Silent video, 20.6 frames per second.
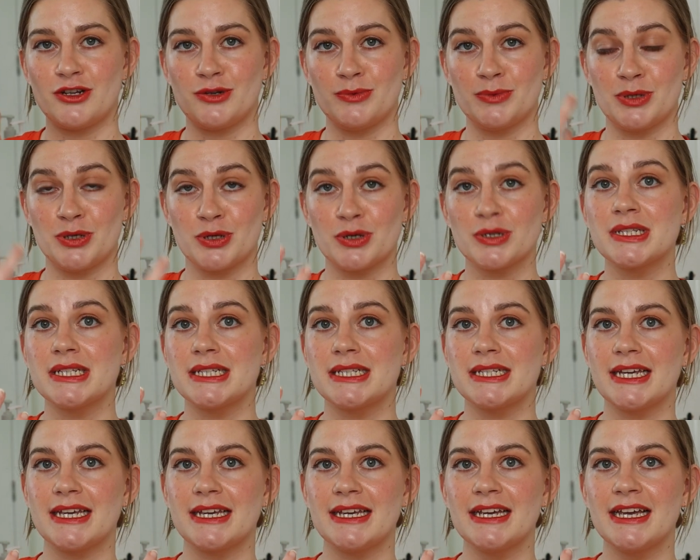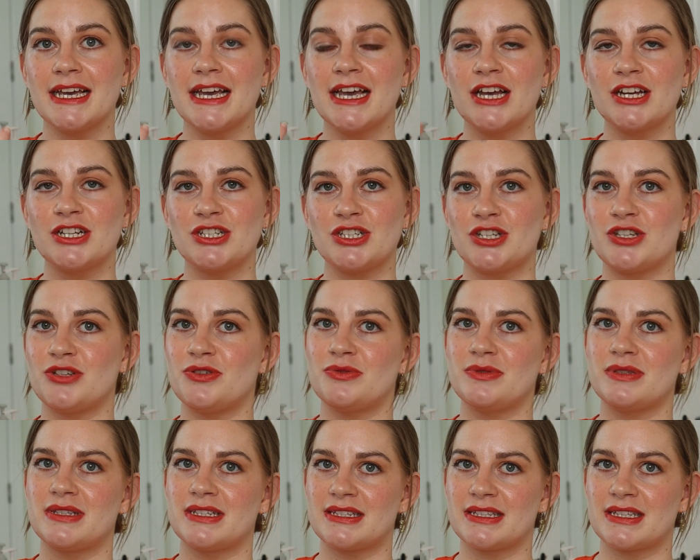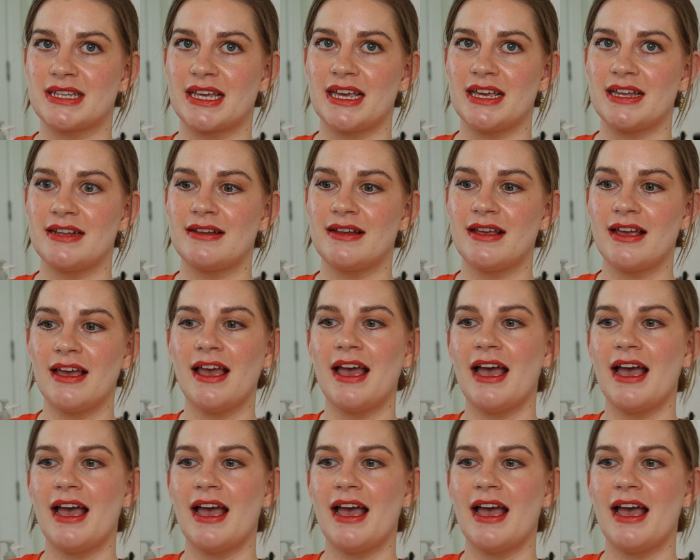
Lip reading: luminosity to the skin.